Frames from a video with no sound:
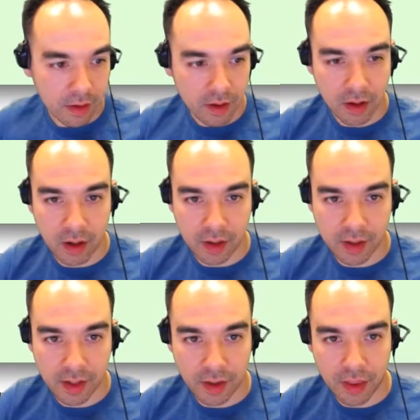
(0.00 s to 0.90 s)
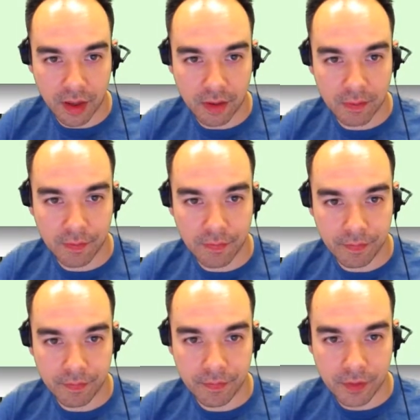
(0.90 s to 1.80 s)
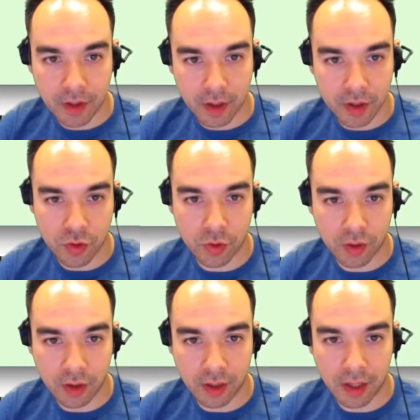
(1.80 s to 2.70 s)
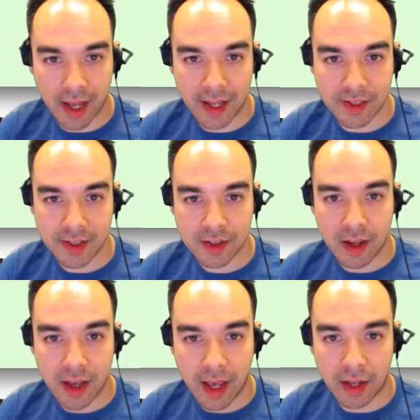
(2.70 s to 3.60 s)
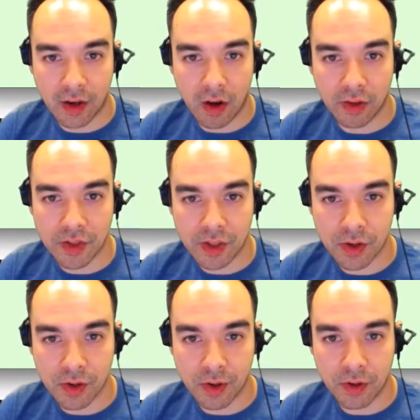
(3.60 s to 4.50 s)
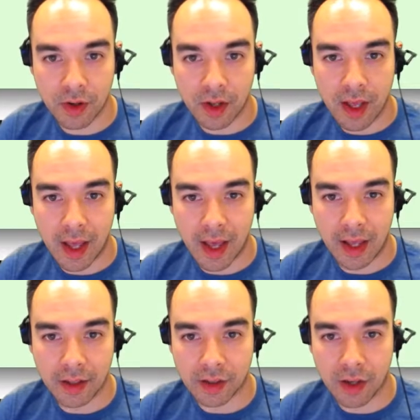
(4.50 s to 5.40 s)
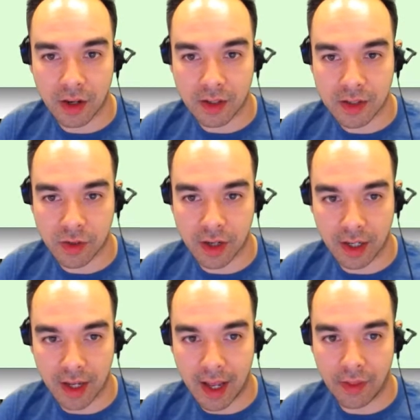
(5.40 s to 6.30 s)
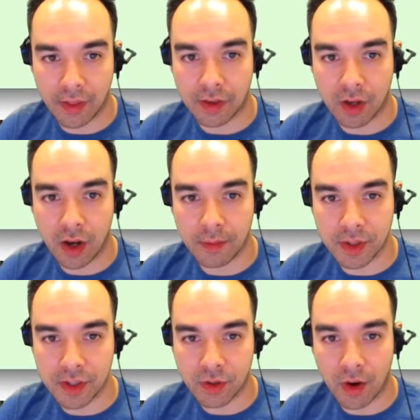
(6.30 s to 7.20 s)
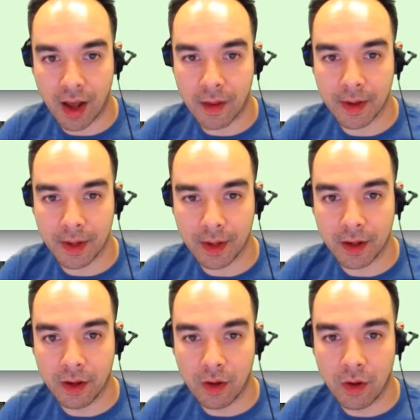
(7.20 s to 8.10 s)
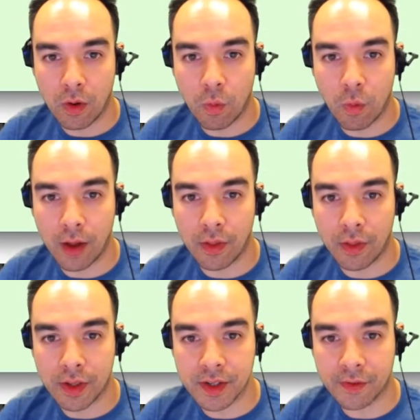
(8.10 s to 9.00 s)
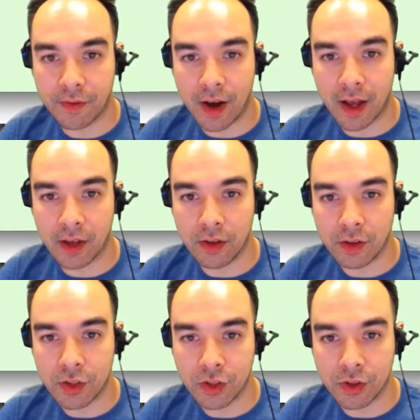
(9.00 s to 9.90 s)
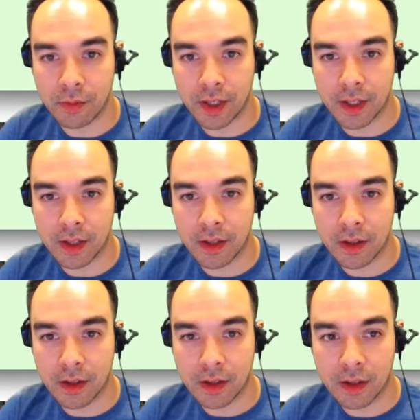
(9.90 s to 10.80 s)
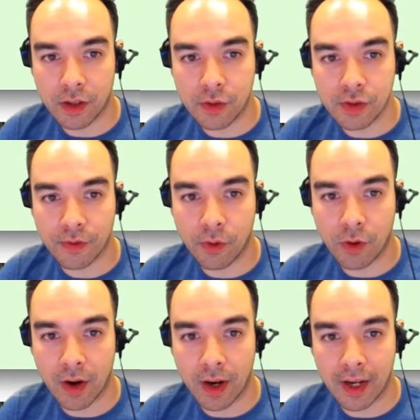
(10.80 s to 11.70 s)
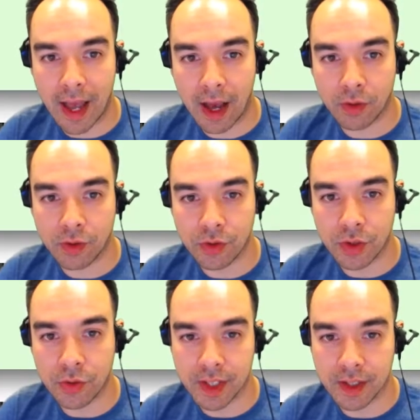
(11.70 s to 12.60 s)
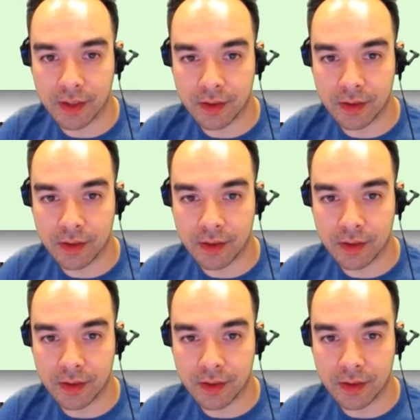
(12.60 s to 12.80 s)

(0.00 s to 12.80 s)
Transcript: content theme controller class, and also add a doc string at the top describing what this file should be used for and how to use it,